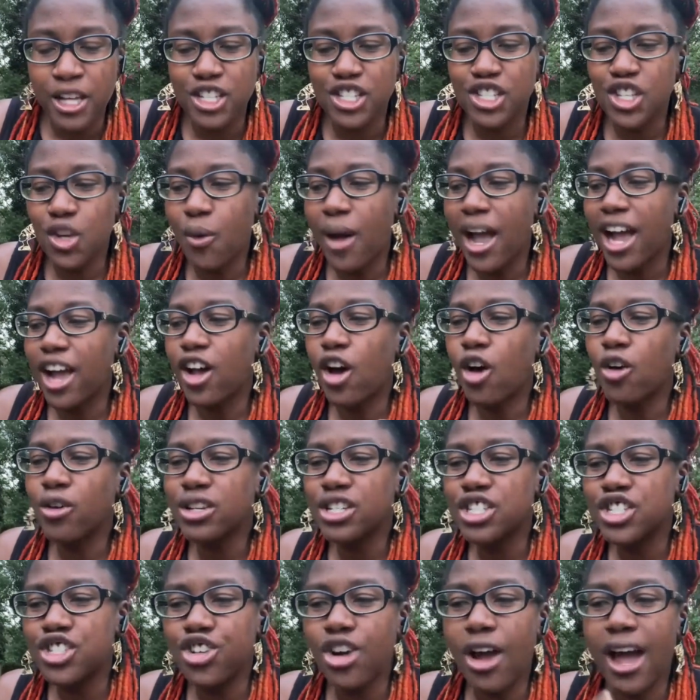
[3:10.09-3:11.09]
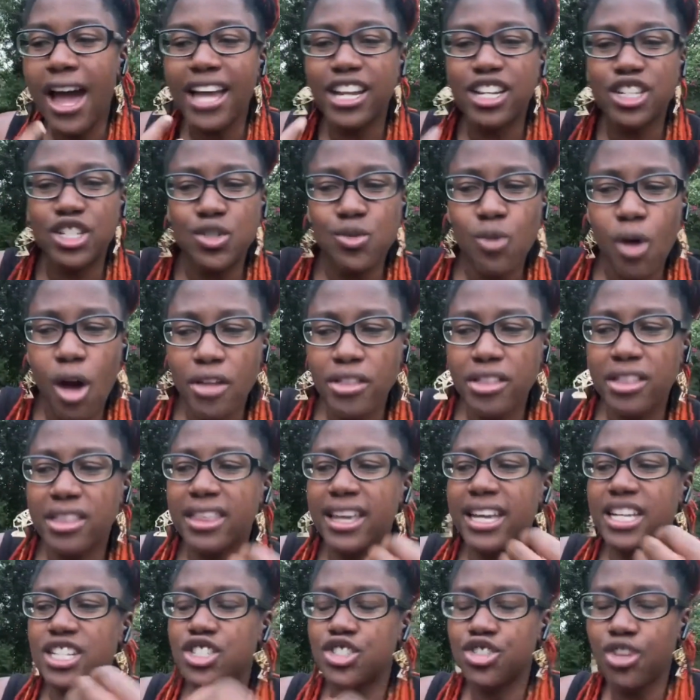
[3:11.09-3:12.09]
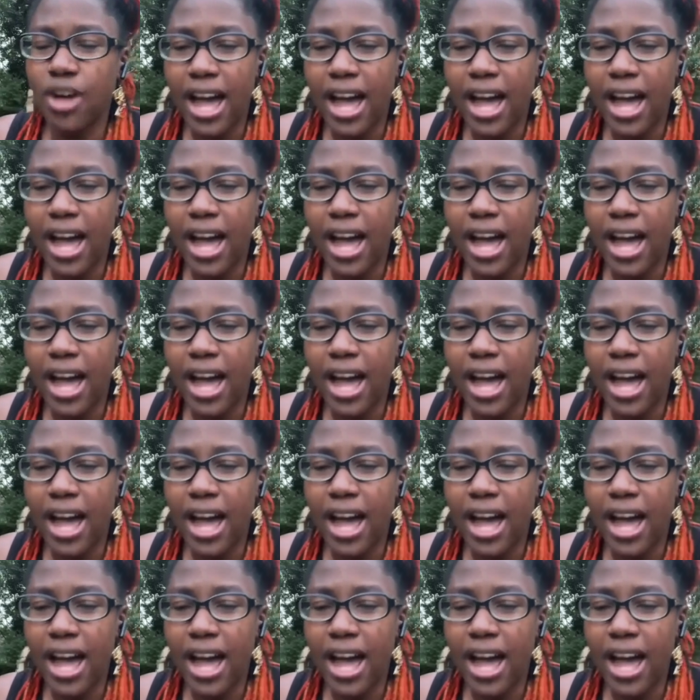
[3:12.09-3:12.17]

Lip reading: So I go to try to do all the things,